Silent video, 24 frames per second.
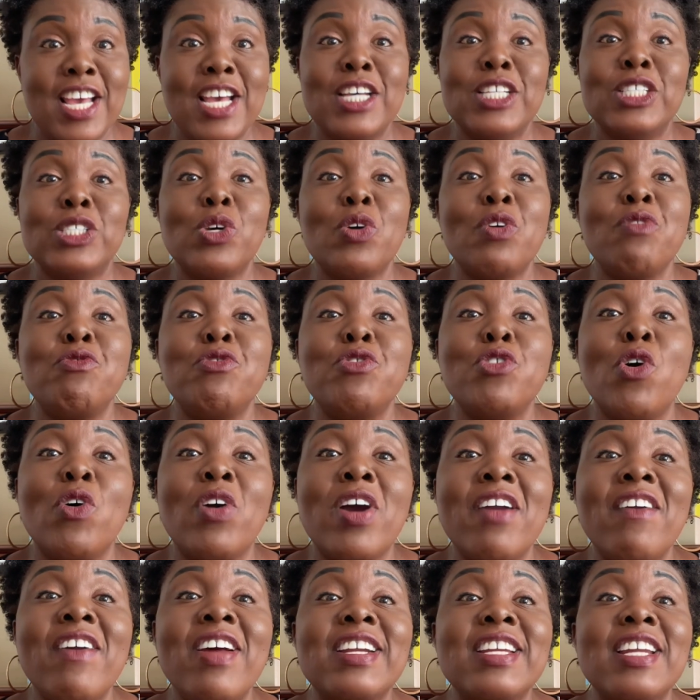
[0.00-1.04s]
So if your
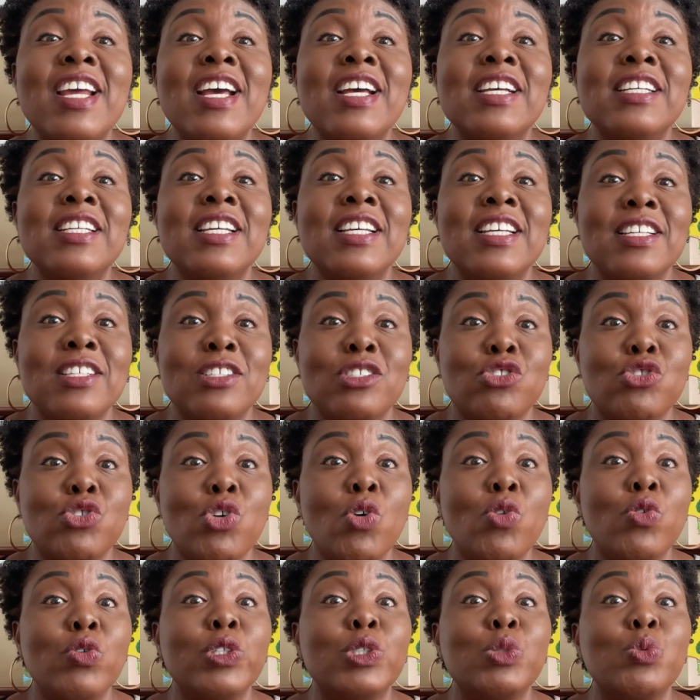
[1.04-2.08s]
character
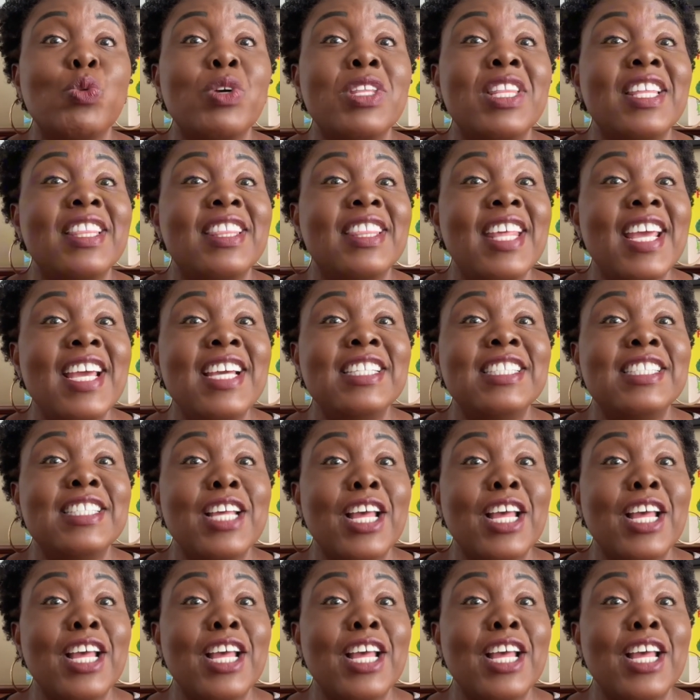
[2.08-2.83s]
struggles with the things